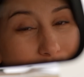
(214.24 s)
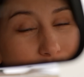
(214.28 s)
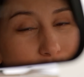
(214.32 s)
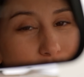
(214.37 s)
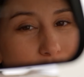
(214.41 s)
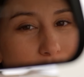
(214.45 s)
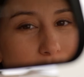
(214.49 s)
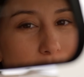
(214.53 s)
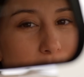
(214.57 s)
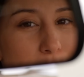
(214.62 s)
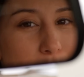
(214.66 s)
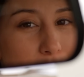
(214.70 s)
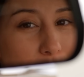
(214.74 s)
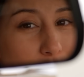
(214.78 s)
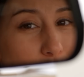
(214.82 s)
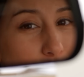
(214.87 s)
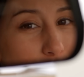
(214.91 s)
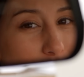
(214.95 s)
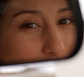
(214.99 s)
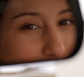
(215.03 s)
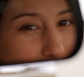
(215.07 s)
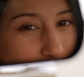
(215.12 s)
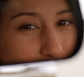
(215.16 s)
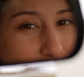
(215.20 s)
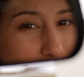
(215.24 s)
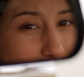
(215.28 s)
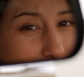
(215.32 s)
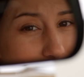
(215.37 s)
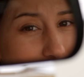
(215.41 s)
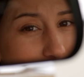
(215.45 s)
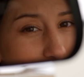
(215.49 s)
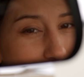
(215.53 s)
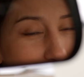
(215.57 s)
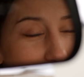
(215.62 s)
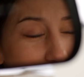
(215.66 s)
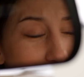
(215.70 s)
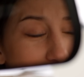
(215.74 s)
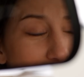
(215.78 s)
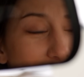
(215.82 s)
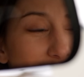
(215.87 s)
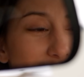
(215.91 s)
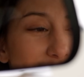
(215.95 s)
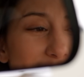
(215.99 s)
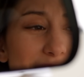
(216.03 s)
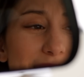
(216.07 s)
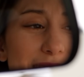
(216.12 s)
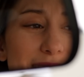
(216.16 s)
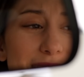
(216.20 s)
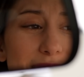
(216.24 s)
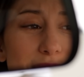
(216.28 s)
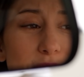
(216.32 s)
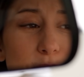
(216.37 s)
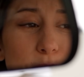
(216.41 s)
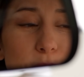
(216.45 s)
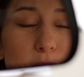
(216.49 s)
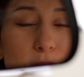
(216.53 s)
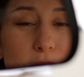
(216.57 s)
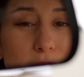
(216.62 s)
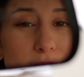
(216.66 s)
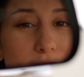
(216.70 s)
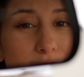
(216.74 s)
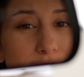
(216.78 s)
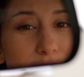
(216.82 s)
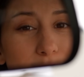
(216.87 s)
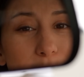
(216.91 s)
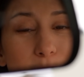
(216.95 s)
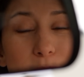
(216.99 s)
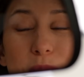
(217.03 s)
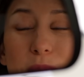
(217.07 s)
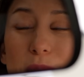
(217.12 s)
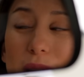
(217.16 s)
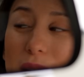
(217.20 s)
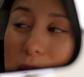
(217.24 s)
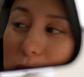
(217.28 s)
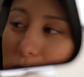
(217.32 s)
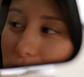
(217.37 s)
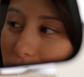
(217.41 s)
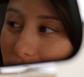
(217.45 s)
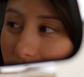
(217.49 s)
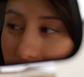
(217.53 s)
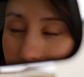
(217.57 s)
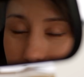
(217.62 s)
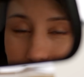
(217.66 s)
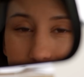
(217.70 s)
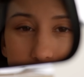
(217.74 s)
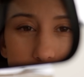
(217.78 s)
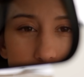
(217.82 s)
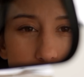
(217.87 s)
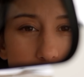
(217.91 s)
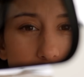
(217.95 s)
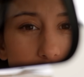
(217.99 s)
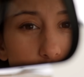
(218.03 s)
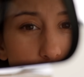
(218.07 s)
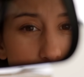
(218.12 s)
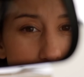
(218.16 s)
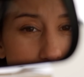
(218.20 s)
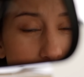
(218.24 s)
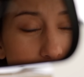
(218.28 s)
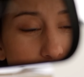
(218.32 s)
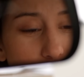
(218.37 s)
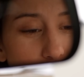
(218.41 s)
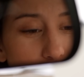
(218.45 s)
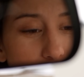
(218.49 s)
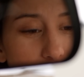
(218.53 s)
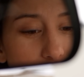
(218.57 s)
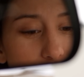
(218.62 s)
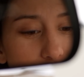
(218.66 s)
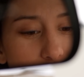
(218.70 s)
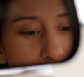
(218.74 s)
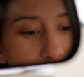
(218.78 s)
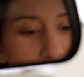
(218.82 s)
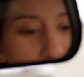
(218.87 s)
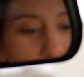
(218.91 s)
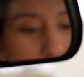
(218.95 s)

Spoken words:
if that middle headrest is in, it does block out a big part of the back windscreen.